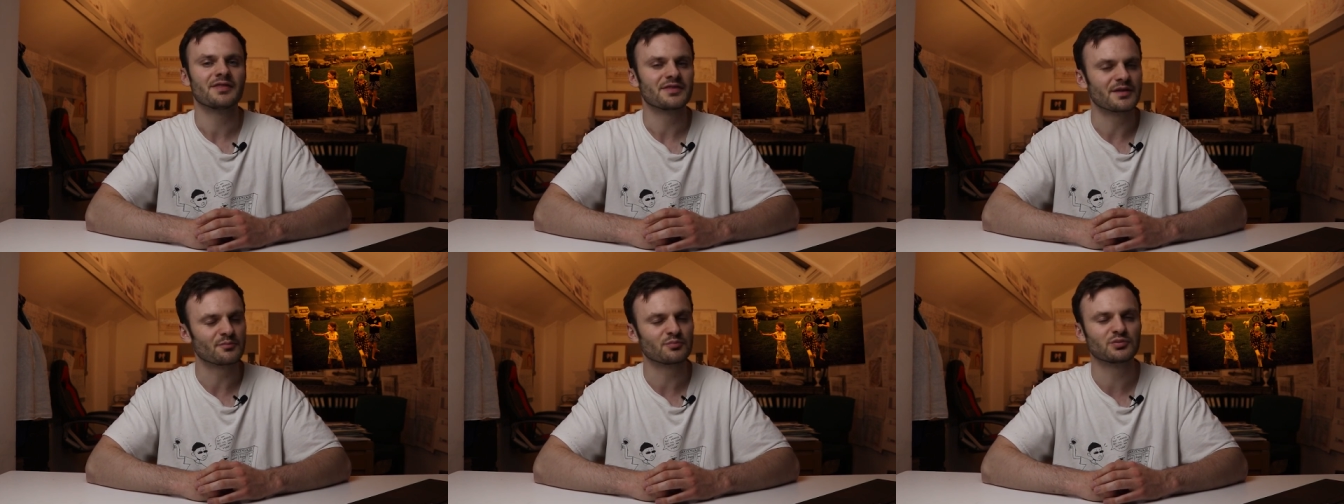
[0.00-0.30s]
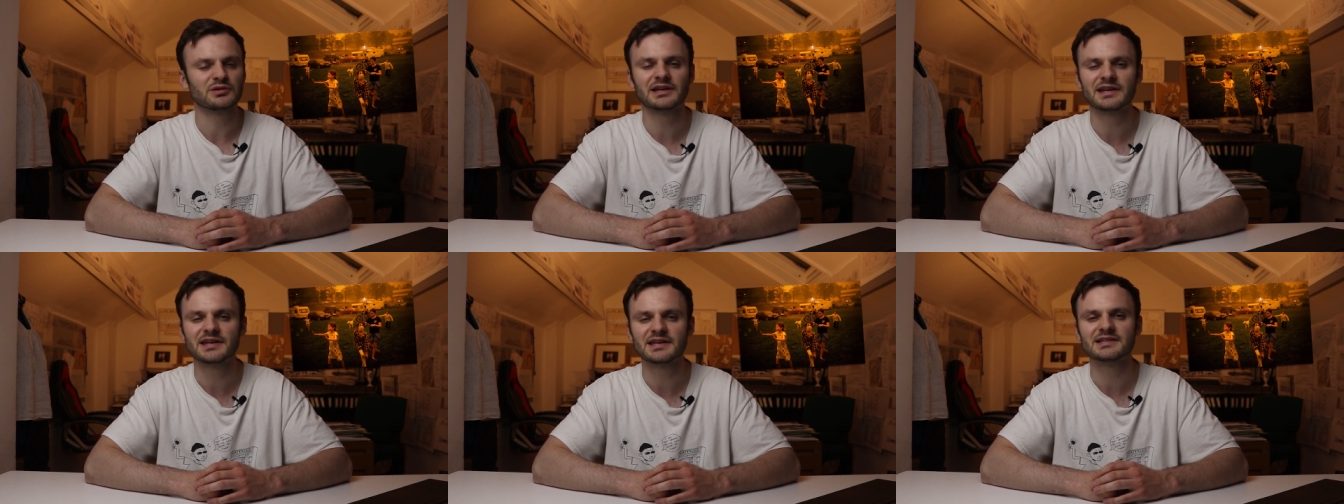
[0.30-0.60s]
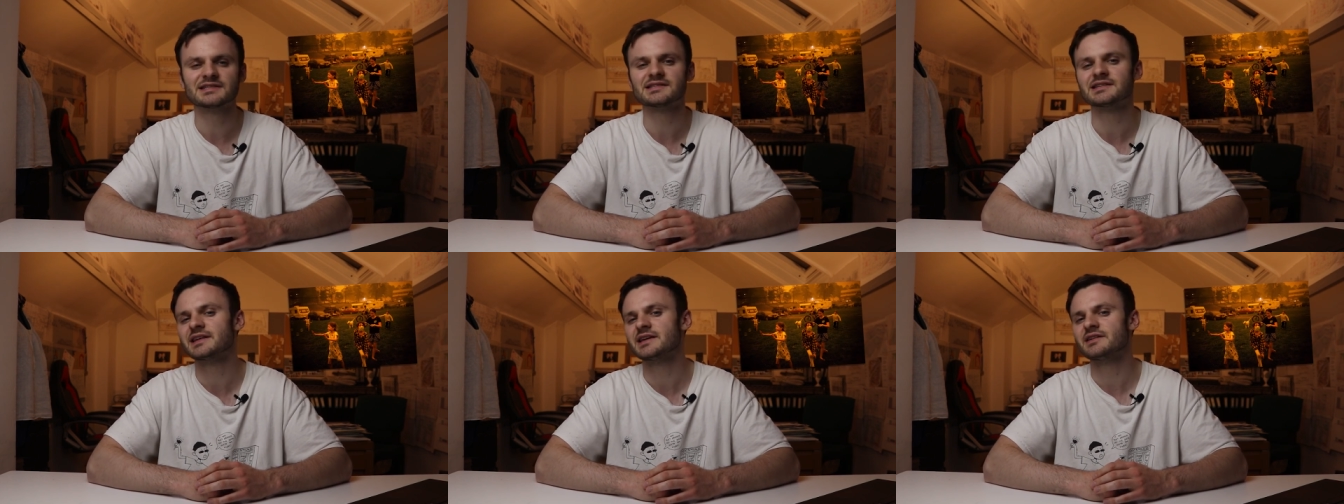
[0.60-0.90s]
then
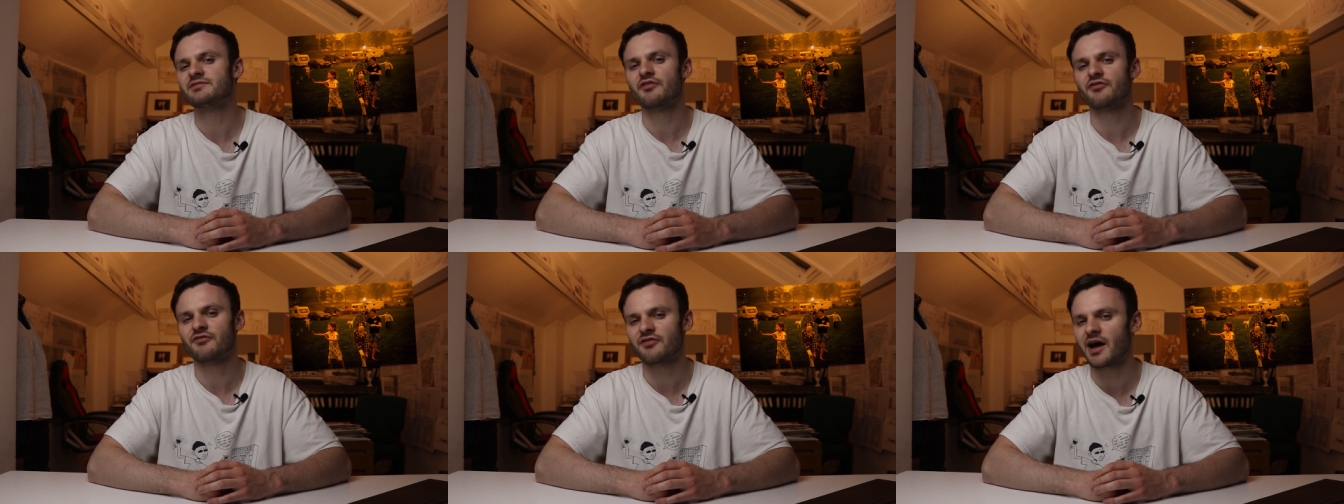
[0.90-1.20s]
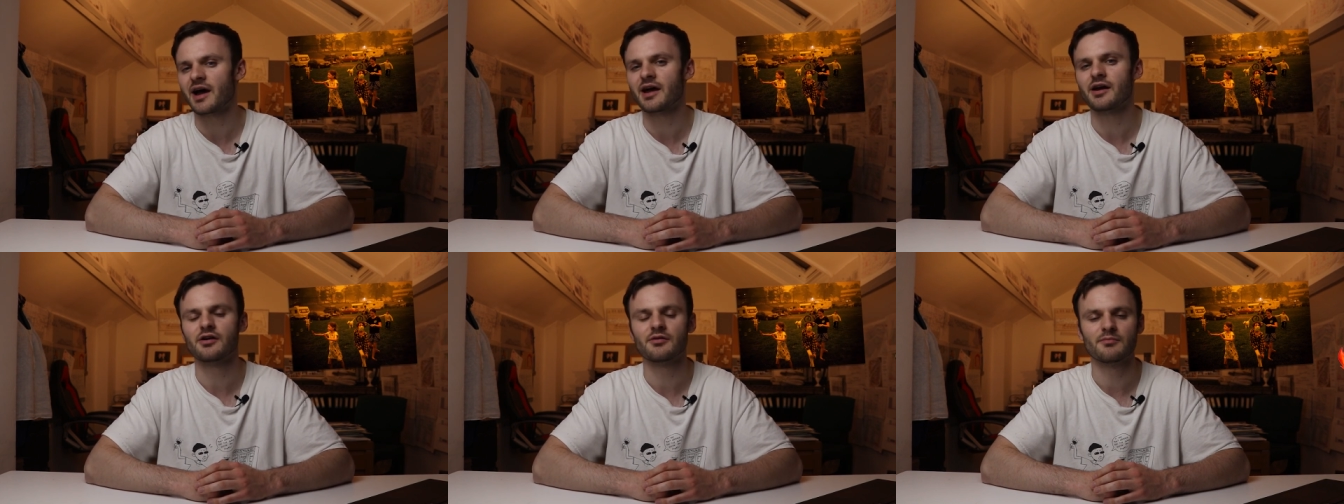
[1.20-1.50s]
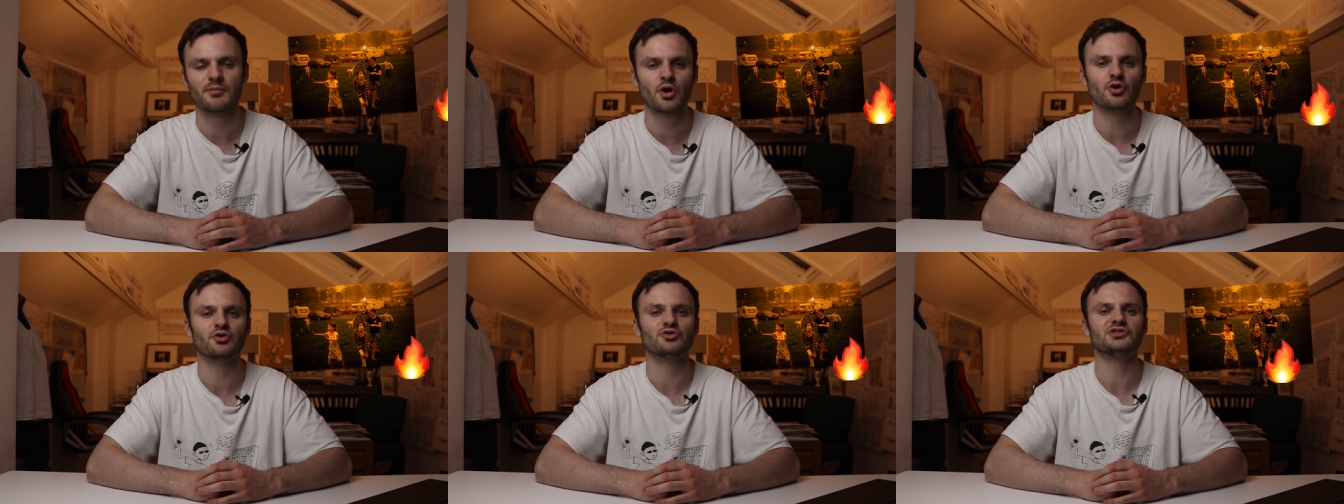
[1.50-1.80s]
please leave a fire
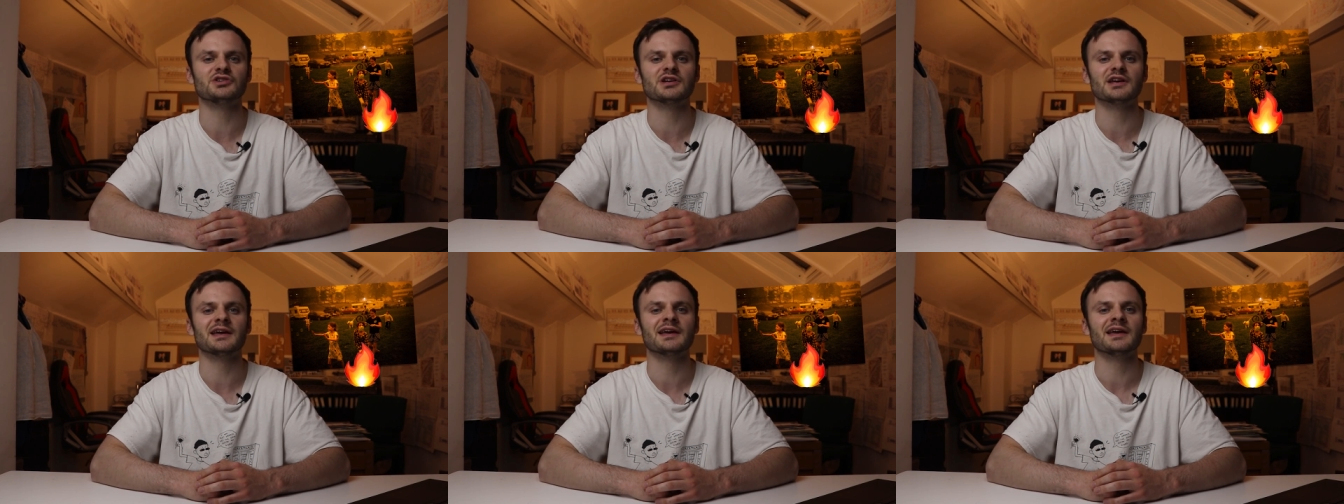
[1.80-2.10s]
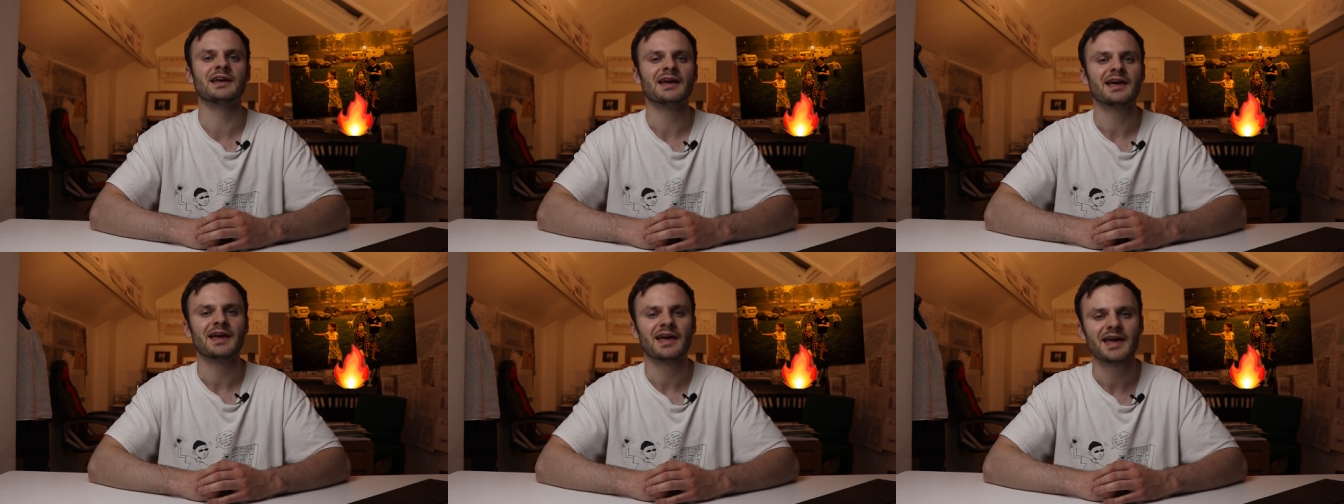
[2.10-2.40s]
emoji